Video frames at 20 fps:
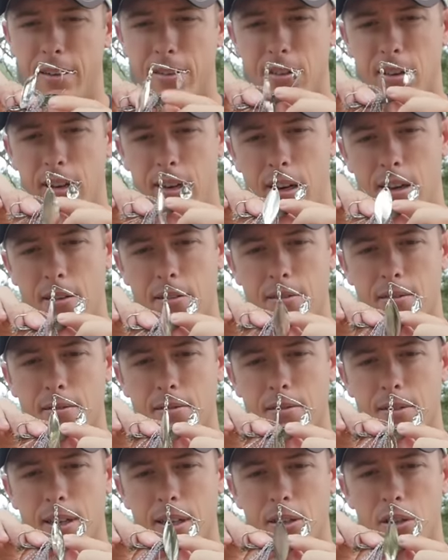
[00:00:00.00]
It's like,
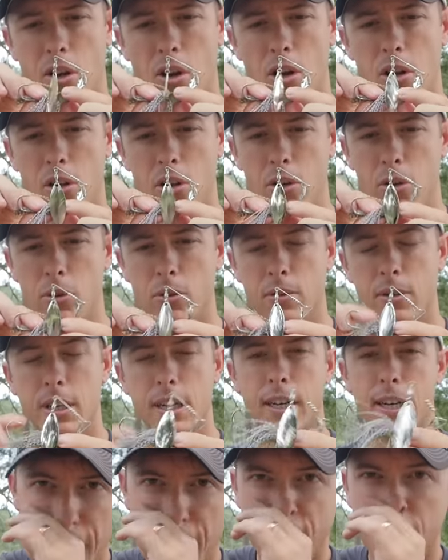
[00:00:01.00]
it's hollow.
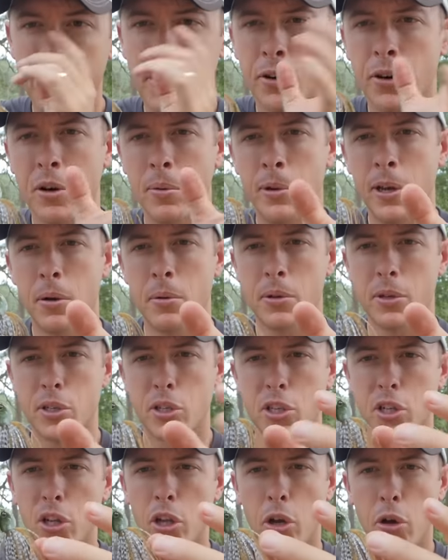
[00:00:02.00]
You're gonna be able to
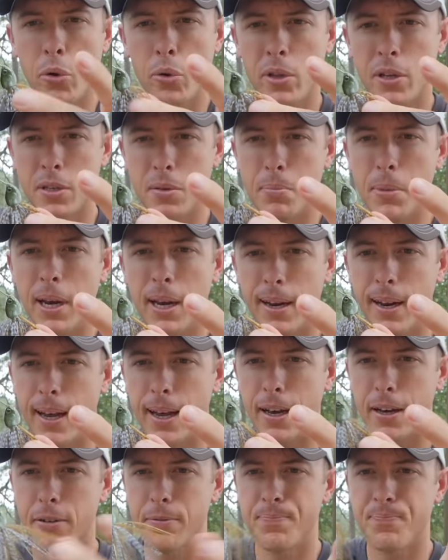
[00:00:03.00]
slow this bait
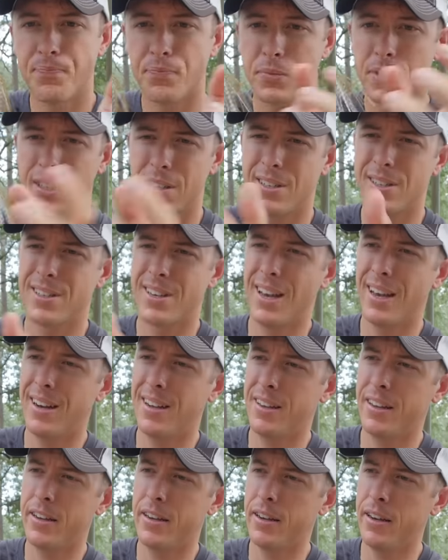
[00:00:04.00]
down. This is kind
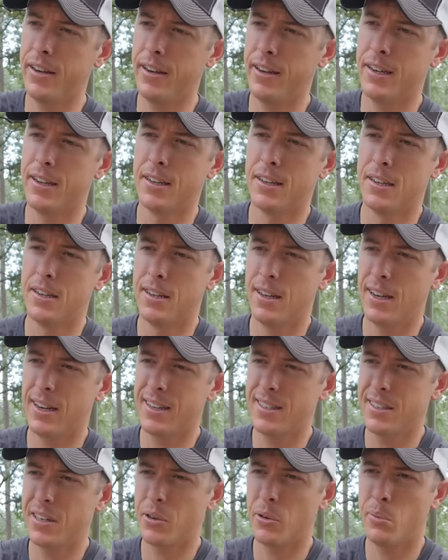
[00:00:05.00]
of like a, I
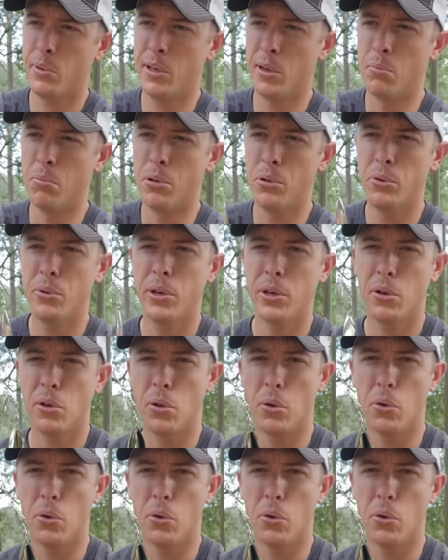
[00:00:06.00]
guess it could be a bluegill